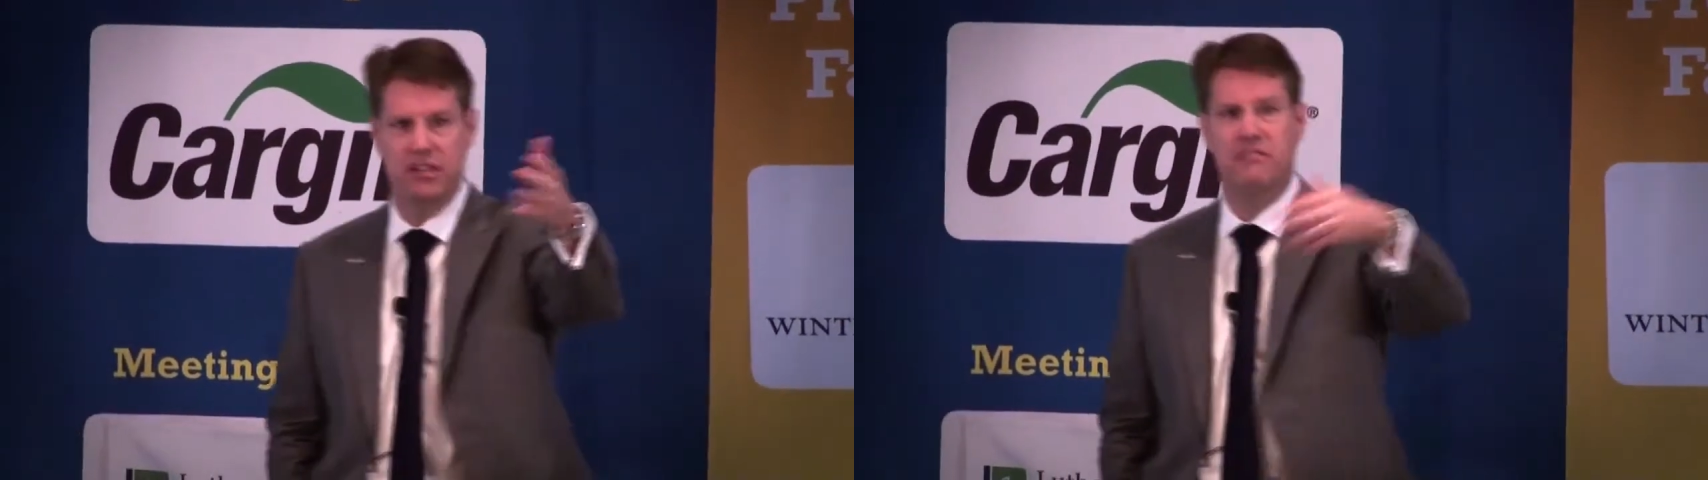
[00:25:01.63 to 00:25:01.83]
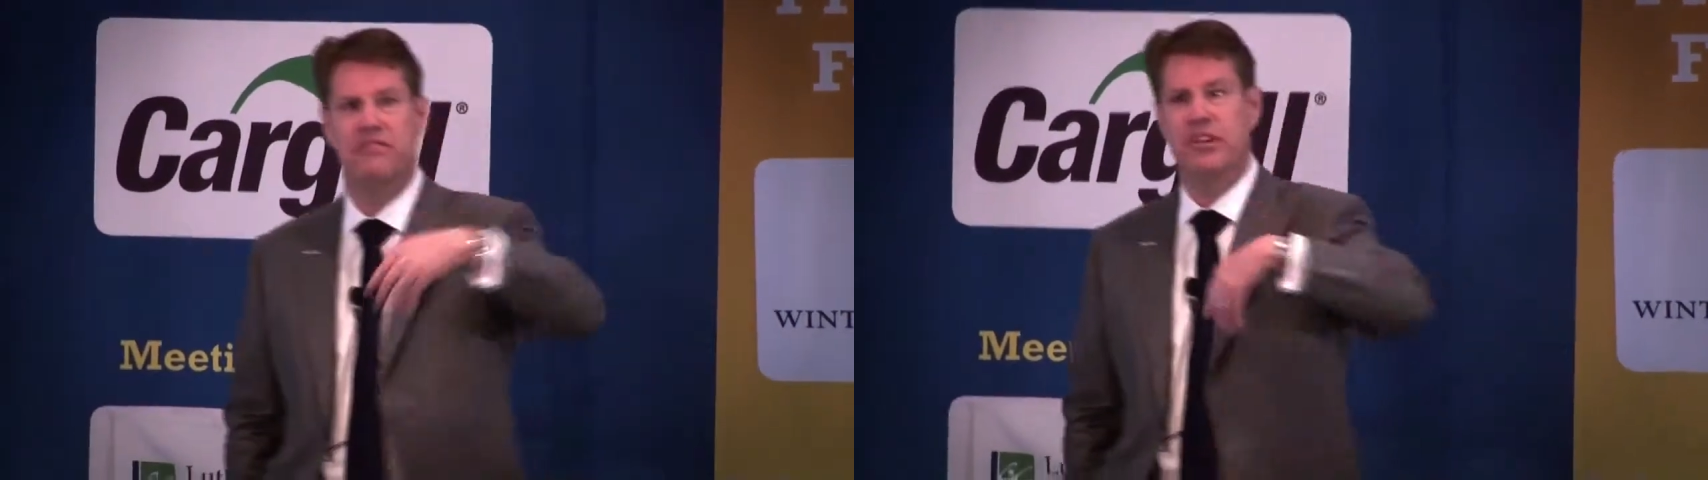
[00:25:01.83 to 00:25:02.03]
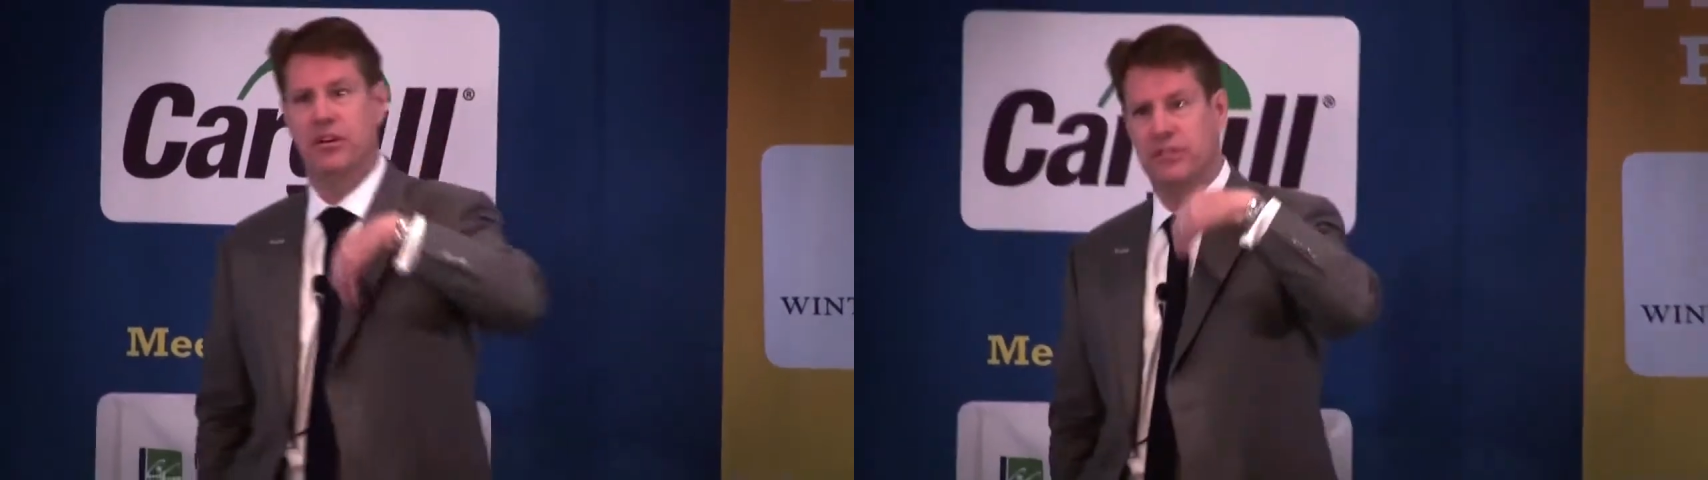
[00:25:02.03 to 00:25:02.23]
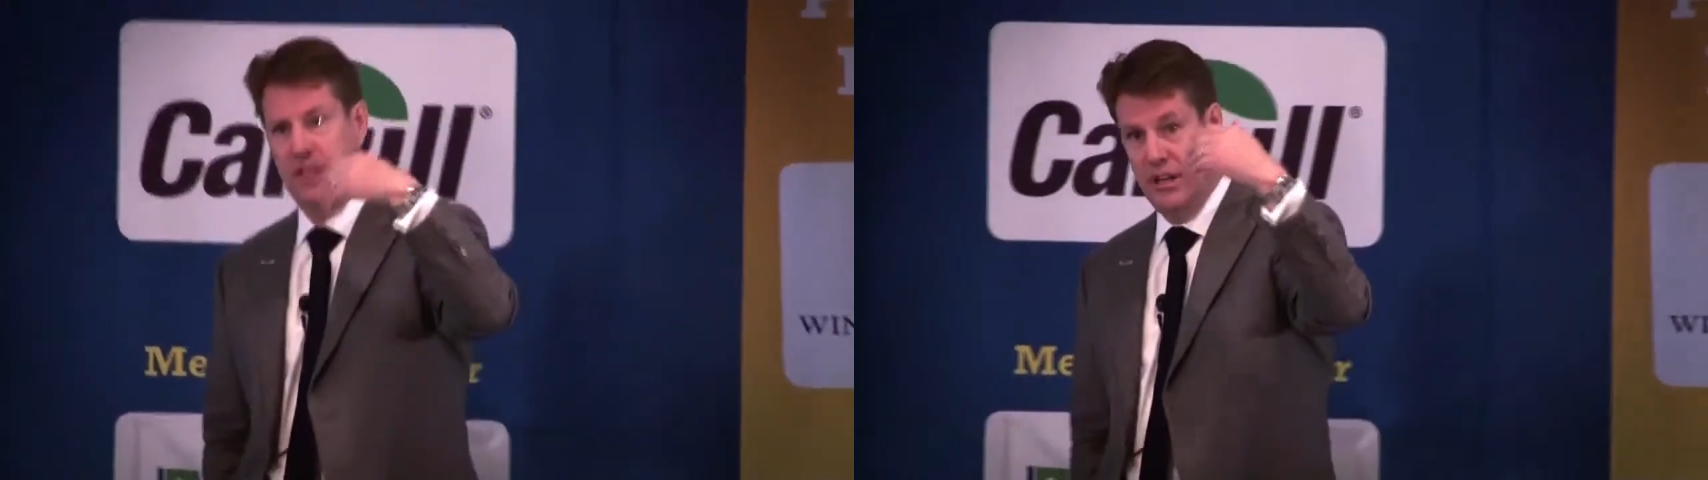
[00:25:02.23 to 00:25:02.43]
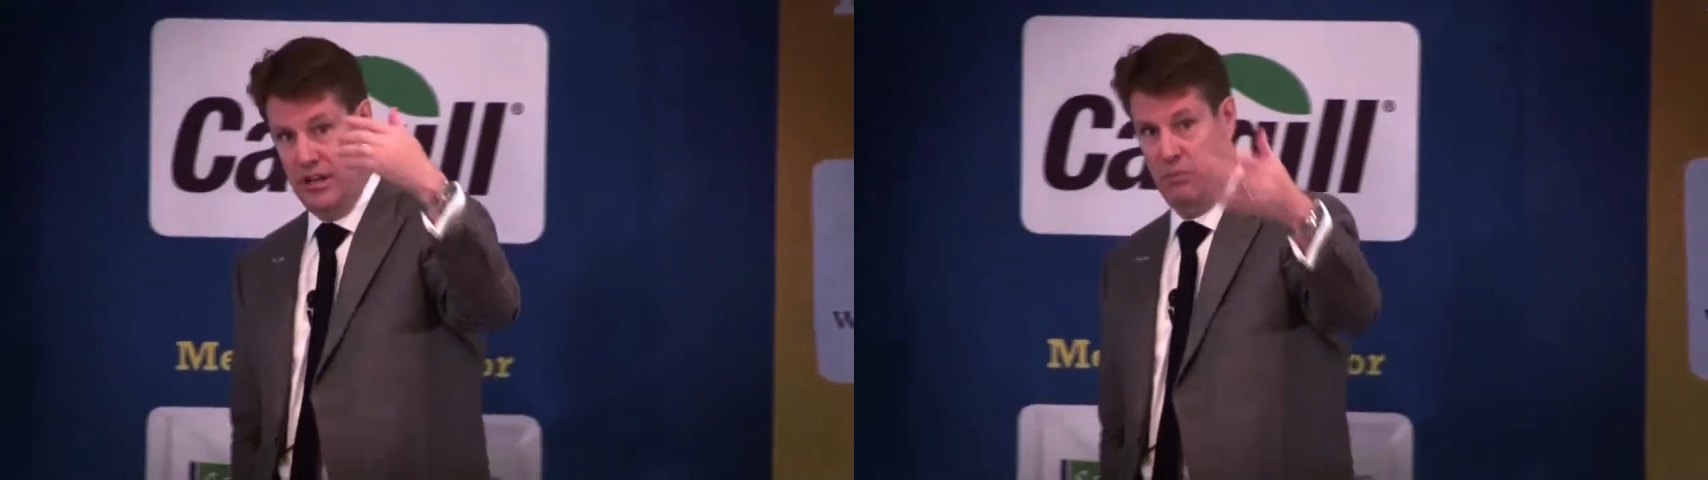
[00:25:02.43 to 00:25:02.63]
the field
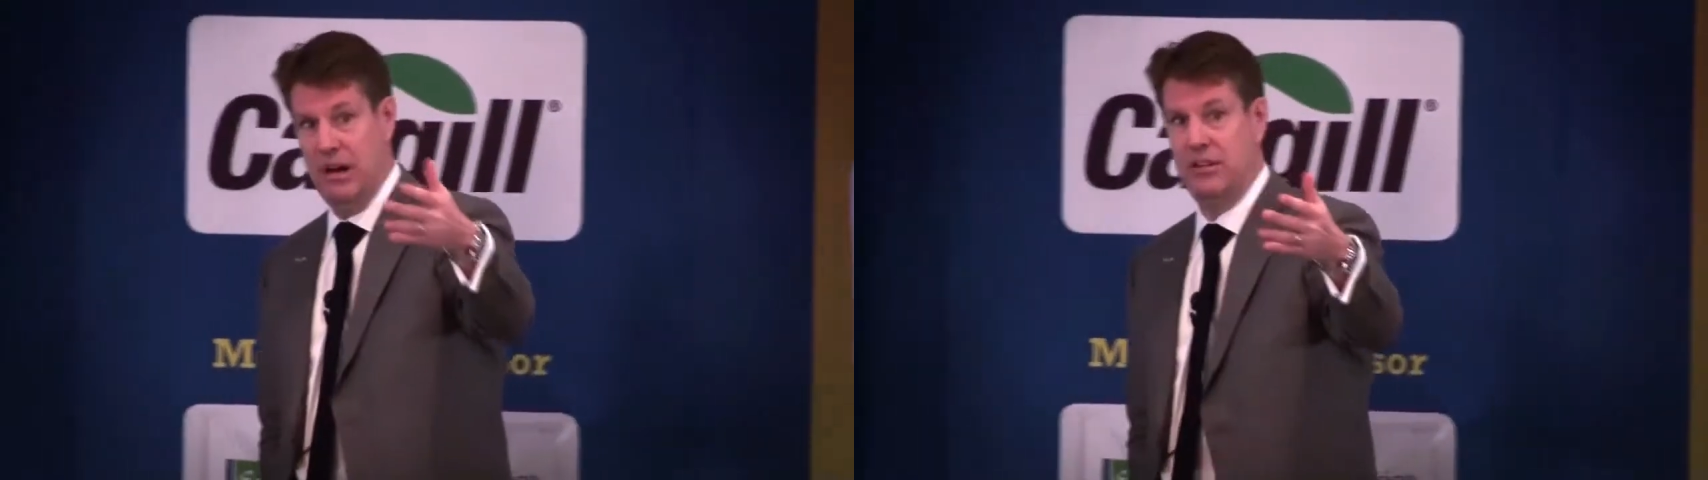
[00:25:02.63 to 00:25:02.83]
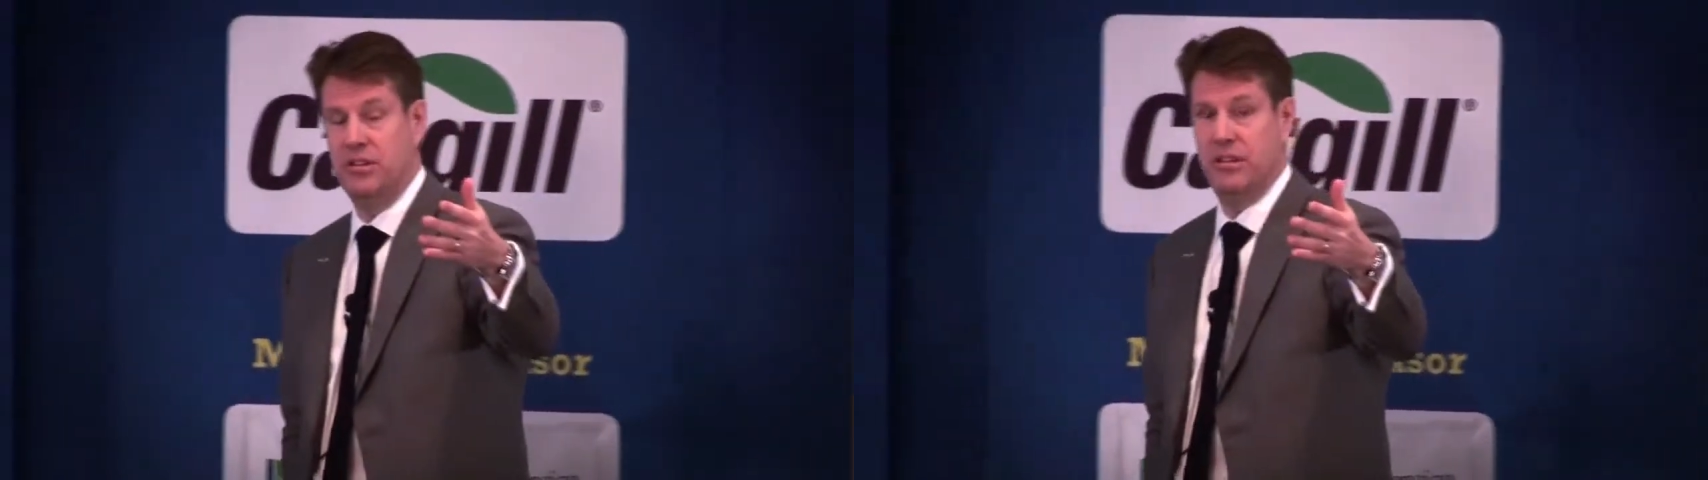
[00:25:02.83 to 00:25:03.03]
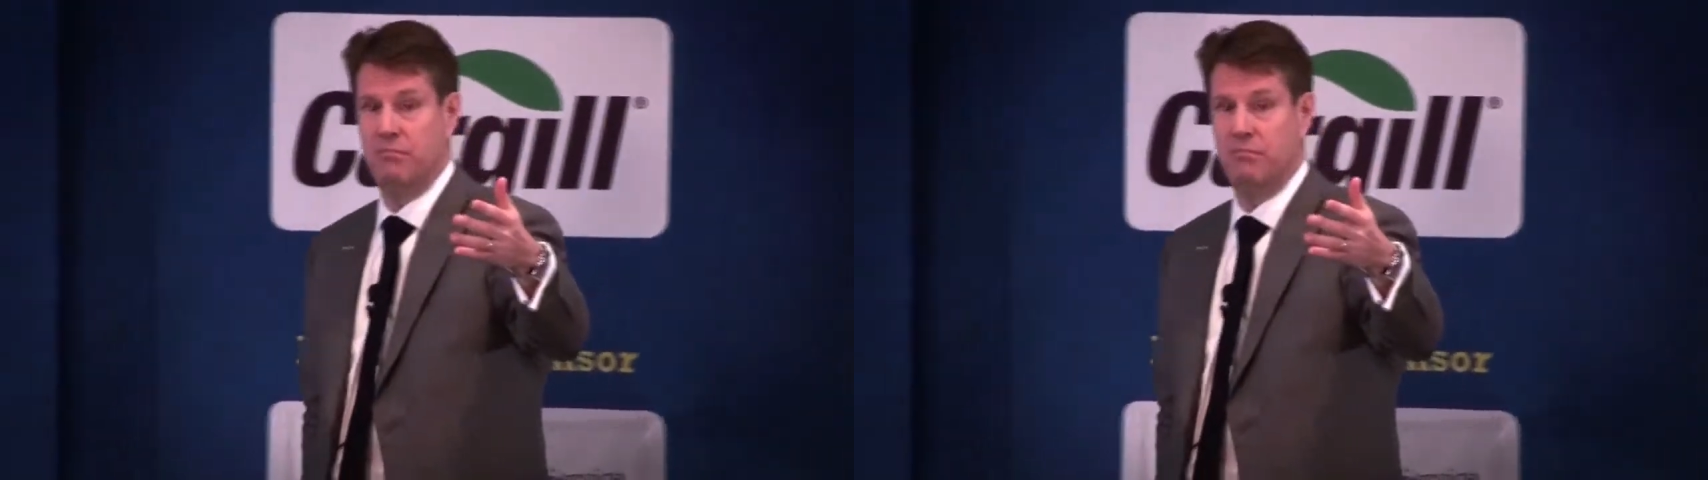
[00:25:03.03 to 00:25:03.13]
about to